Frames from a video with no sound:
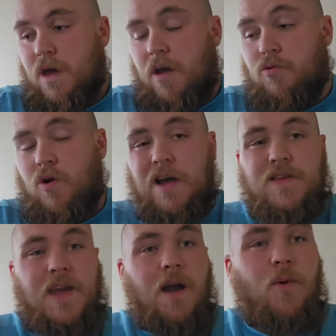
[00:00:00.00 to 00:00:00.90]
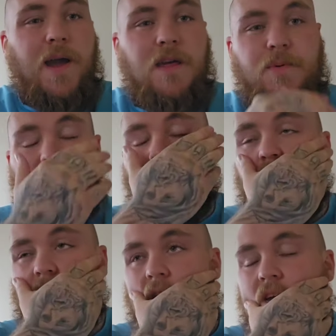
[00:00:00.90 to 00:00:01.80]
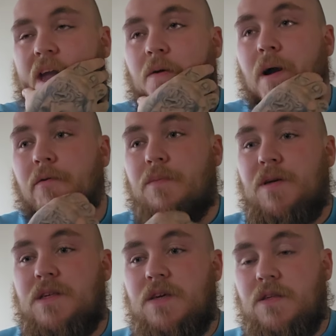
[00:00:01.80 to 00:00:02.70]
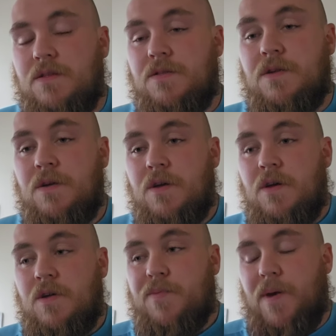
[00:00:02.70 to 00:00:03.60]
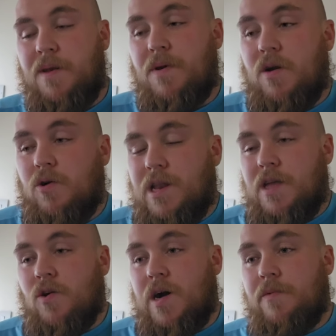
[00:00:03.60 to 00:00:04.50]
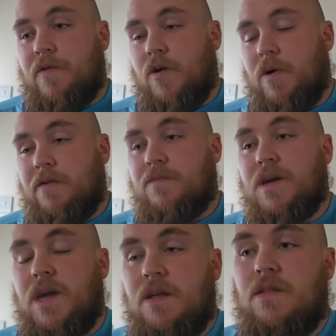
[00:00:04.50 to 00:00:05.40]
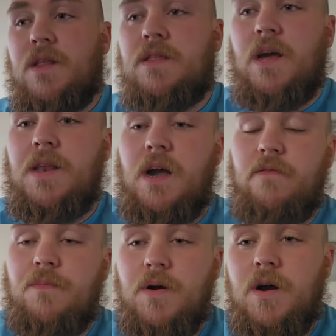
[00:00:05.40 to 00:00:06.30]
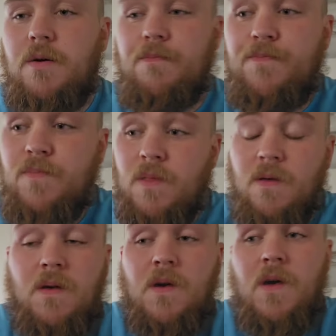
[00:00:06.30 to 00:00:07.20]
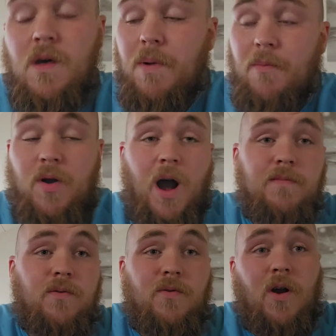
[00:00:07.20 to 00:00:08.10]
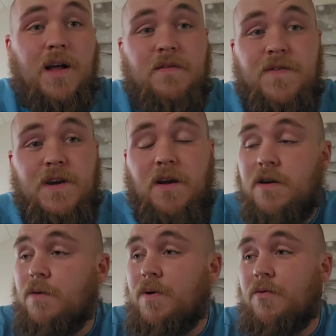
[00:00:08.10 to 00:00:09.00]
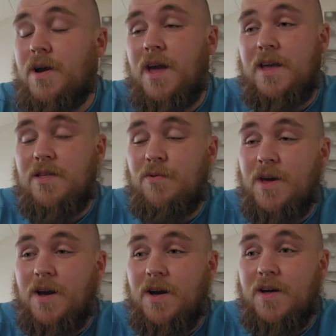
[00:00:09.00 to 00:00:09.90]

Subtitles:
It was nice to get away. It's been really nice to get away with the missus and spend a bit of quality time with her away from the kids and this that, and the other. But we got up to all kinds of things in Milton Keynes. We've